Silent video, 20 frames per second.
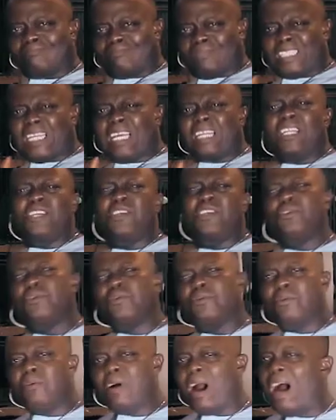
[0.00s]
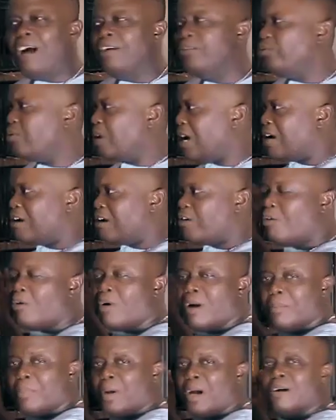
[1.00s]
telling you how you can
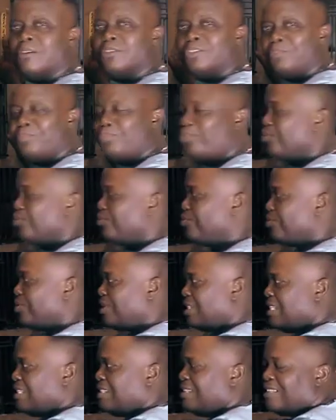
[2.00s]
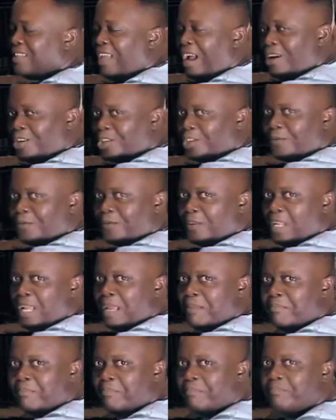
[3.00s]
go about producing this house for
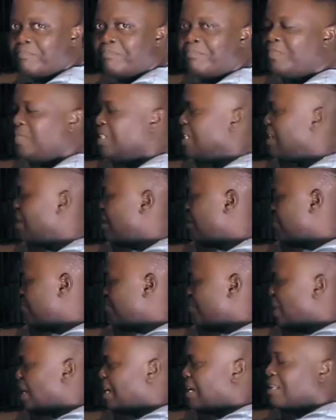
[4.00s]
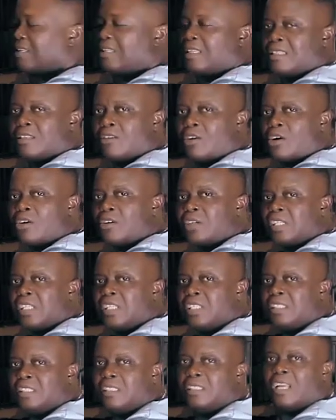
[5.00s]
them making this
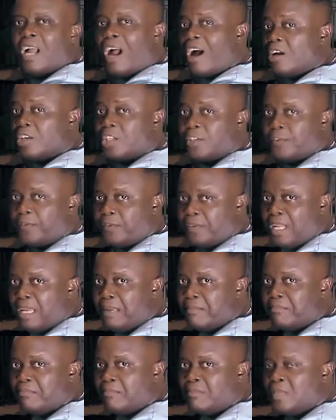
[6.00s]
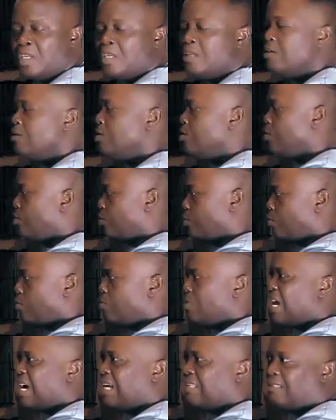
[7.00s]
concrete house for them
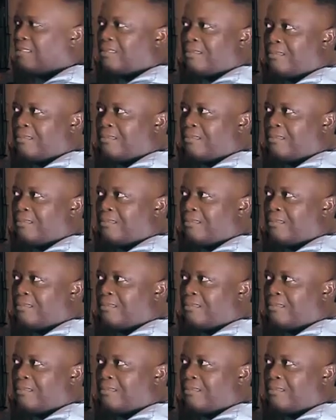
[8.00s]
so that